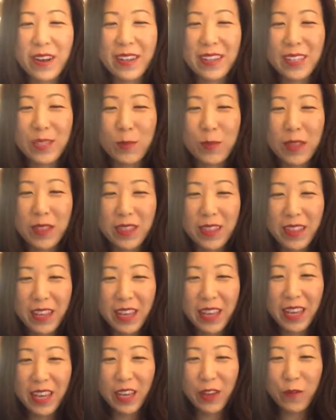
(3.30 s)
it's Min
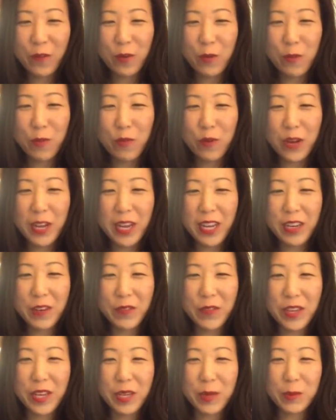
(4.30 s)
Ling from Brand
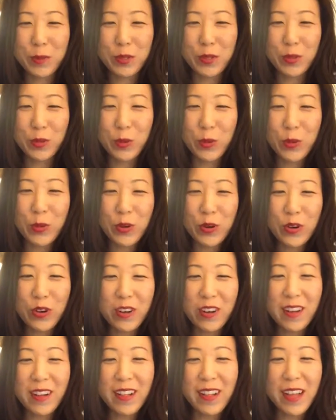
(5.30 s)
Fame School.
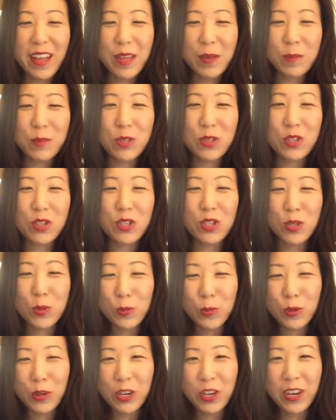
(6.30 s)
I'm
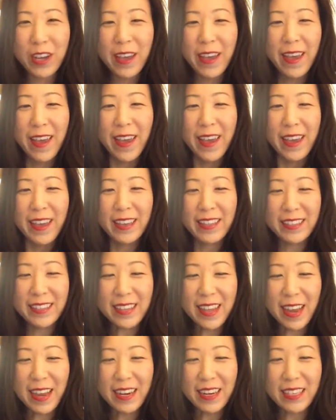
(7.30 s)
super
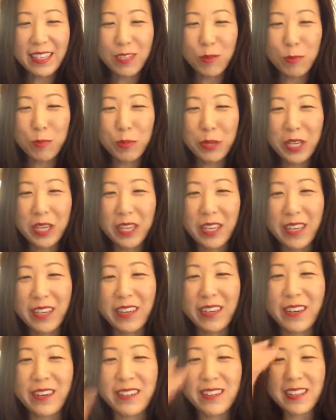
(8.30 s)
excited to be
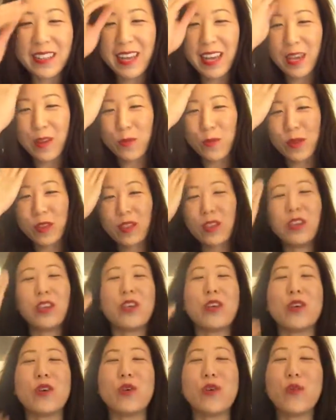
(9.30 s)
here today with
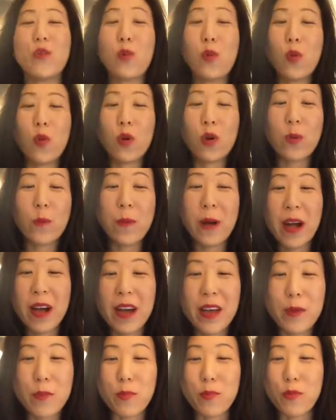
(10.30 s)
you for
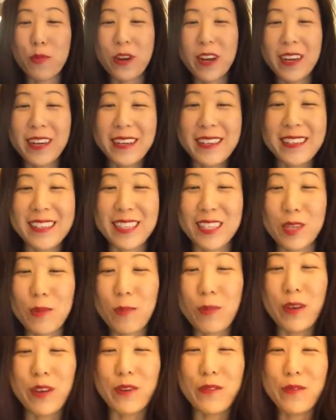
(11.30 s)
my branding
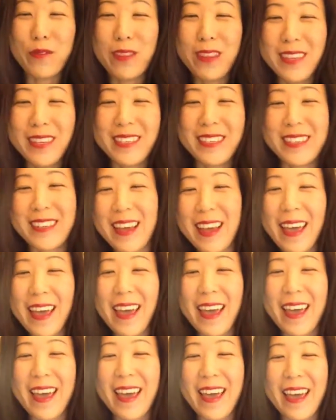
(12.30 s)
tip of the
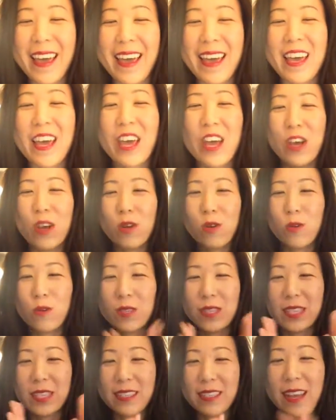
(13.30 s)
day.
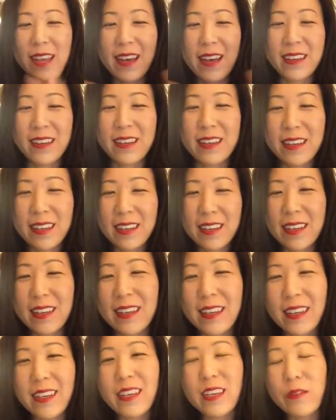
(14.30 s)
Who's
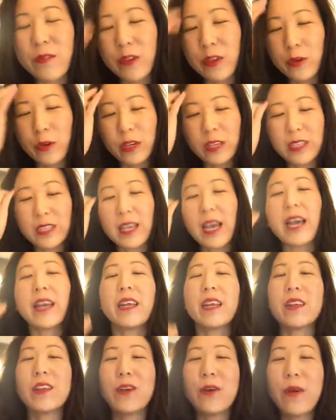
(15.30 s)
excited? If you're
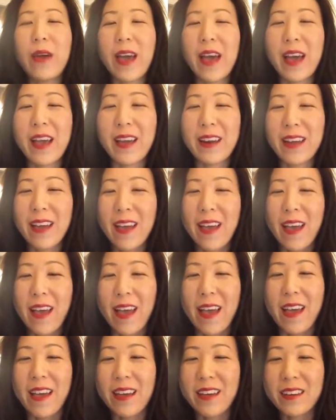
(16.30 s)
excited, go ahead
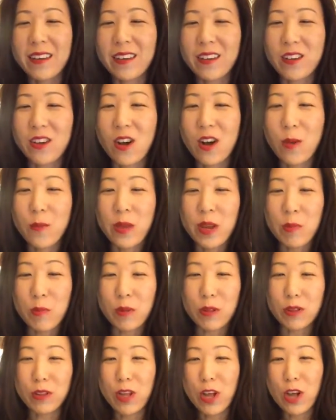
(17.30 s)
and comment
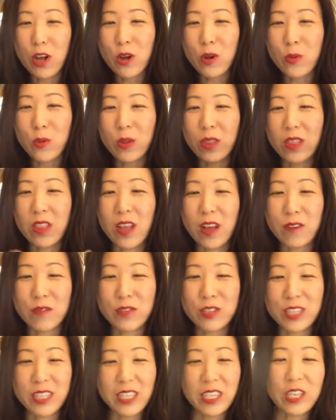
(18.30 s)
below. Would
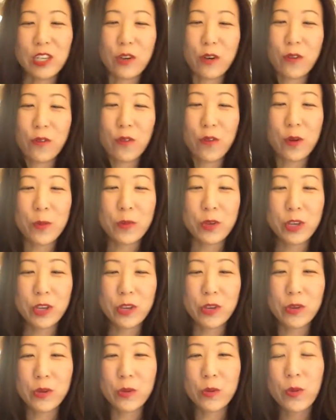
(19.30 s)
love to hear from
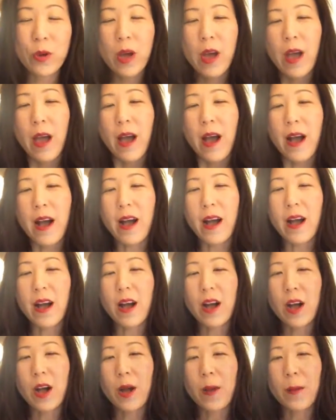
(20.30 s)
you.
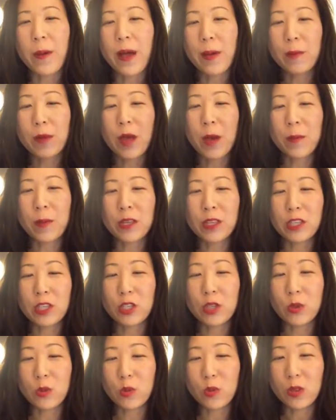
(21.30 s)
I'm coming
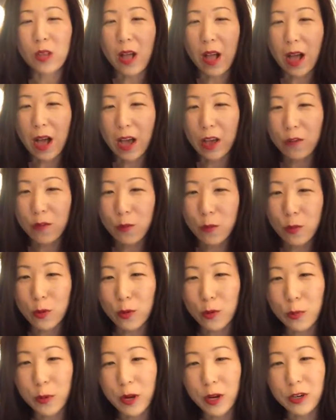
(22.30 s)
to you live from
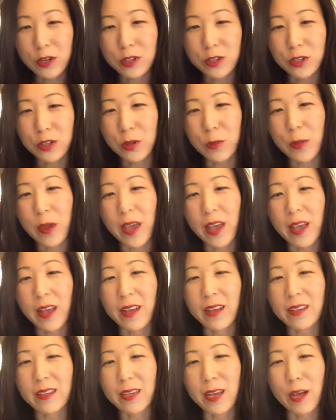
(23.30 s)
both Periscope
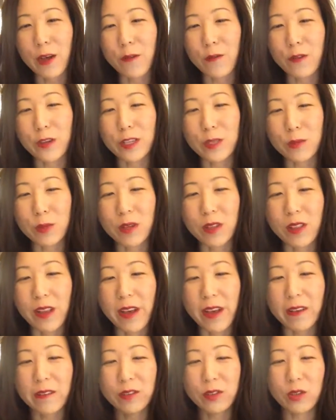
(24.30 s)
and Facebook
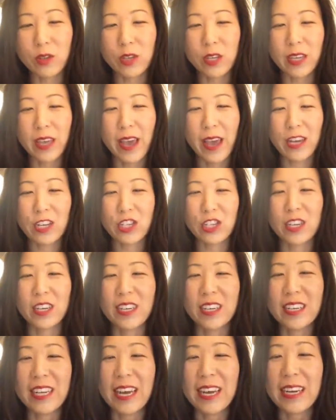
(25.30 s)
Live, so you can catch
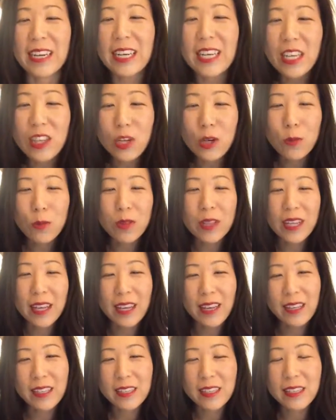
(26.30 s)
it at either
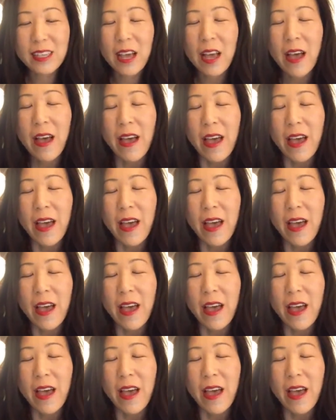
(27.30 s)
place.